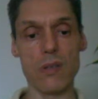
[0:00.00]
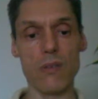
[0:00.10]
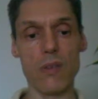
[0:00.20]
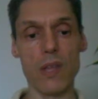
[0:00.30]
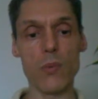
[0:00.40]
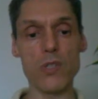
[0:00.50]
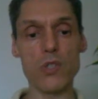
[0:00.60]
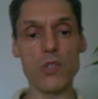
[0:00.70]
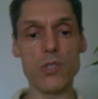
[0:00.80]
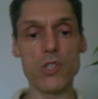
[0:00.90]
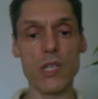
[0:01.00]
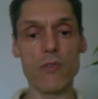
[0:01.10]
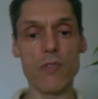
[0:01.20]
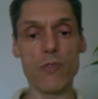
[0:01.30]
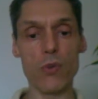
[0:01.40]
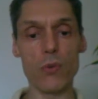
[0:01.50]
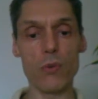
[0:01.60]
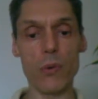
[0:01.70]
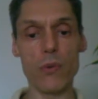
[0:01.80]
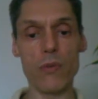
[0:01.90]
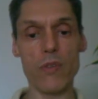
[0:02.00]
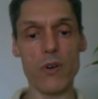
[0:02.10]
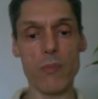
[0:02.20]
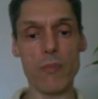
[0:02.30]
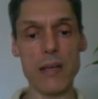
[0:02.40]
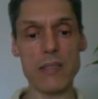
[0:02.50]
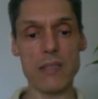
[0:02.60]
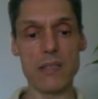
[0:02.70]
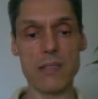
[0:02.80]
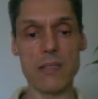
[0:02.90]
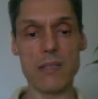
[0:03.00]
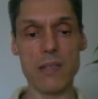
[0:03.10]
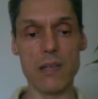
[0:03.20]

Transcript: They wish to achieve the full growth of their capacities,